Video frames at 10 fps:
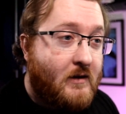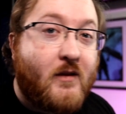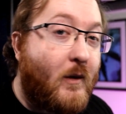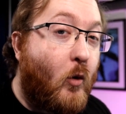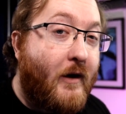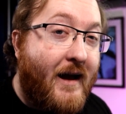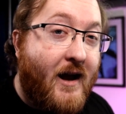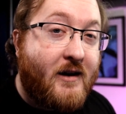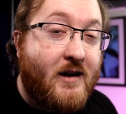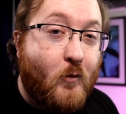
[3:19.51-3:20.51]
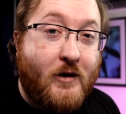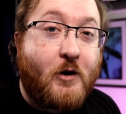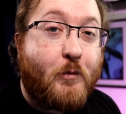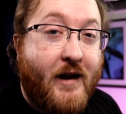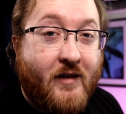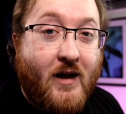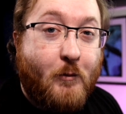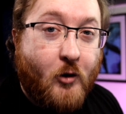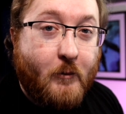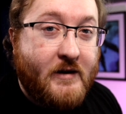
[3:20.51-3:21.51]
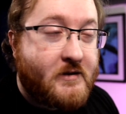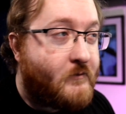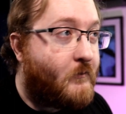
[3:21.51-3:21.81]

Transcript: They won't get angry when you break that promise.